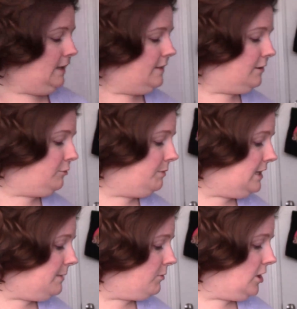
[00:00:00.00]
there will
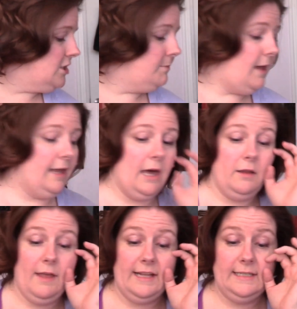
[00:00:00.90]
be a project bag out
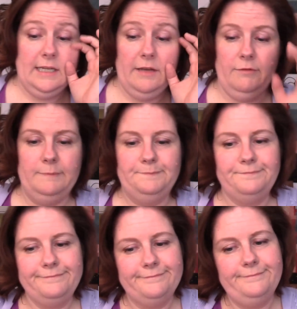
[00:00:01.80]
of that stuff.
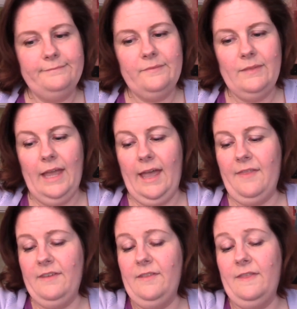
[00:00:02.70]

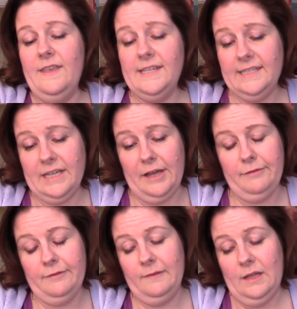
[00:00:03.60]
And then this
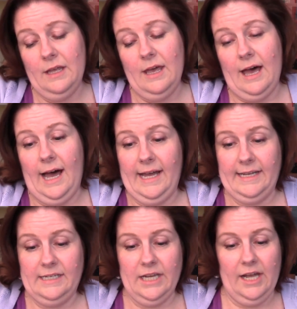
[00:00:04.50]
stuff, I
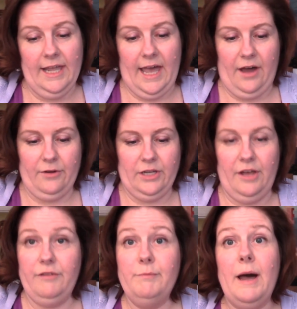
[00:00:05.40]
dug out
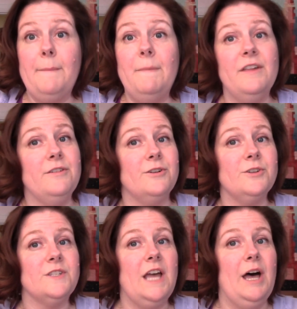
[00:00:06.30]
of my
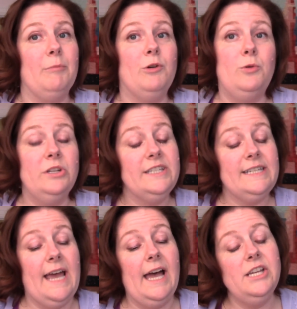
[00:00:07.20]
mother's quilt
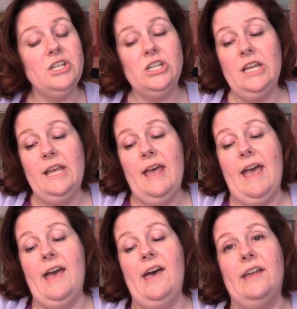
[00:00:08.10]
stash.
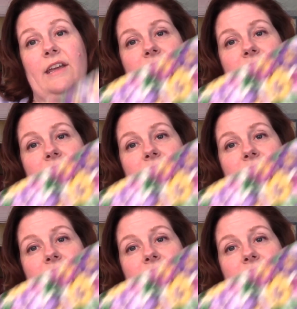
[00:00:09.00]
And I